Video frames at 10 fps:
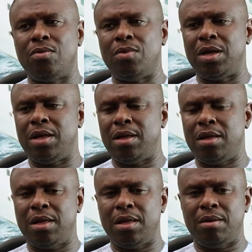we
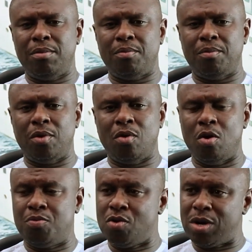
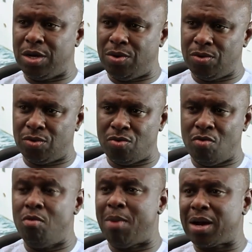hope to reduce
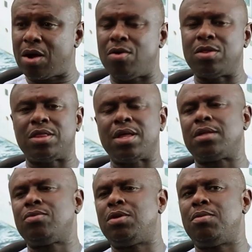human
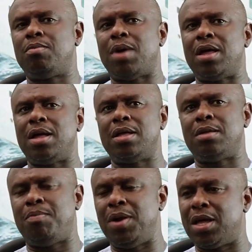contact, which by
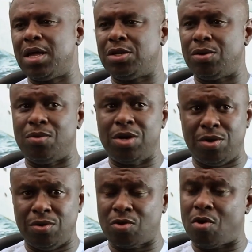implication will reduce